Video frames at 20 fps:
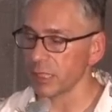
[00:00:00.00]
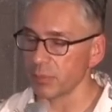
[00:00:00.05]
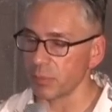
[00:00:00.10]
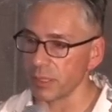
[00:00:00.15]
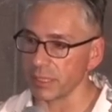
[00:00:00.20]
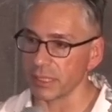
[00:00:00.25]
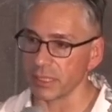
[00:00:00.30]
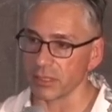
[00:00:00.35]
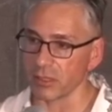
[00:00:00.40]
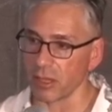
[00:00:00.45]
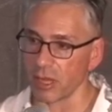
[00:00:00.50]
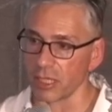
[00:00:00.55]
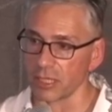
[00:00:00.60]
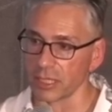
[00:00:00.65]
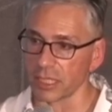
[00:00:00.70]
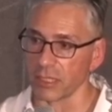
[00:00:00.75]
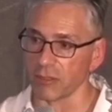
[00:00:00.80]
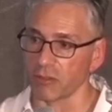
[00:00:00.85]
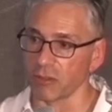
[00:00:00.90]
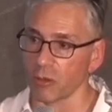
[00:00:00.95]
business
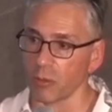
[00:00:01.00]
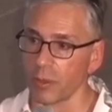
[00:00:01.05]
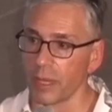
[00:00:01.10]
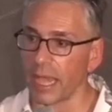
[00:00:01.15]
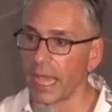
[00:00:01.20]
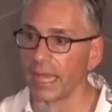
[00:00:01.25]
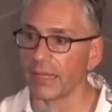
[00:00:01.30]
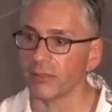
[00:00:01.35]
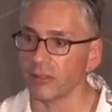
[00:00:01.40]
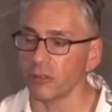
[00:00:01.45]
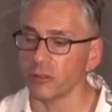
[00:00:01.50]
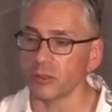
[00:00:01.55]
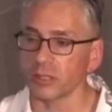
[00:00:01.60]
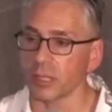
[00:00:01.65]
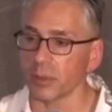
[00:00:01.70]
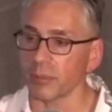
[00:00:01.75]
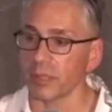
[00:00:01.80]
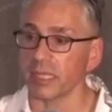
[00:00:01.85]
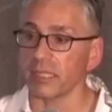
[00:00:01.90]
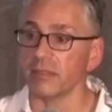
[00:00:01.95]
logic. And so we had to do
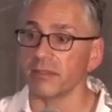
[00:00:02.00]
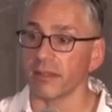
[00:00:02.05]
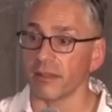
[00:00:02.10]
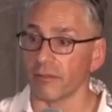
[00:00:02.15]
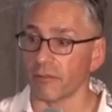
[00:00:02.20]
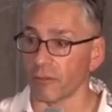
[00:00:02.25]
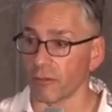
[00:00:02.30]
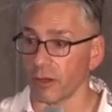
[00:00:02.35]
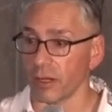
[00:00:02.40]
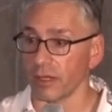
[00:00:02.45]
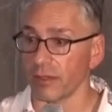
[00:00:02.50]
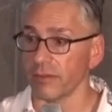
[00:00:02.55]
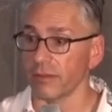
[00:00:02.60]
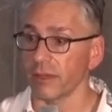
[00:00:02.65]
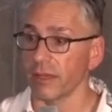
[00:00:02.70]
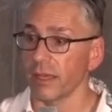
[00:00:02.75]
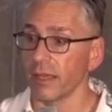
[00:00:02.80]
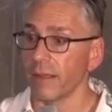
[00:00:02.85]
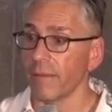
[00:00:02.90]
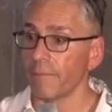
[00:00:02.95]
something different
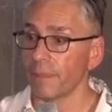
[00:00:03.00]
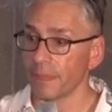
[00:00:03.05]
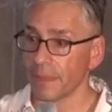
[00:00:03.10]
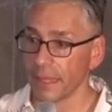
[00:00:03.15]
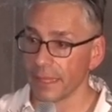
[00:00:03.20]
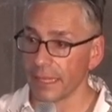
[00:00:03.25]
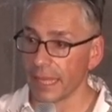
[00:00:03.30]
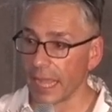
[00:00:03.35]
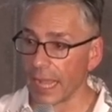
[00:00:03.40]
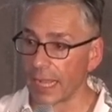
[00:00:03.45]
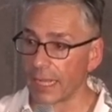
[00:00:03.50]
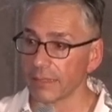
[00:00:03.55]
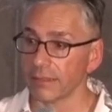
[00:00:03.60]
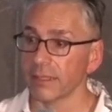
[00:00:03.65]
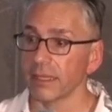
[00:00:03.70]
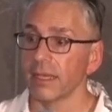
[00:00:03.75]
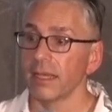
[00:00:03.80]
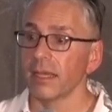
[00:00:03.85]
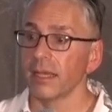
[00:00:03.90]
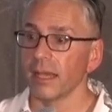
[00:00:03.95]
than that.
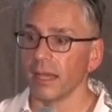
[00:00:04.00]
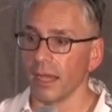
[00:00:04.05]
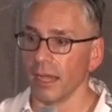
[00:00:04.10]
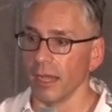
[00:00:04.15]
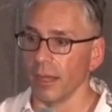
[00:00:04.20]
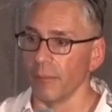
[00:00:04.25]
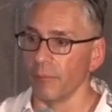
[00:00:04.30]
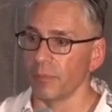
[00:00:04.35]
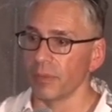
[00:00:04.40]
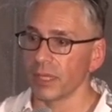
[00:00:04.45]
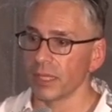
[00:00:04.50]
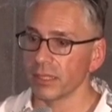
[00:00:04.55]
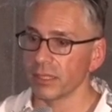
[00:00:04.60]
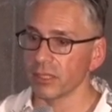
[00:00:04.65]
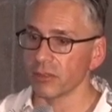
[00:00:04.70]
Um, the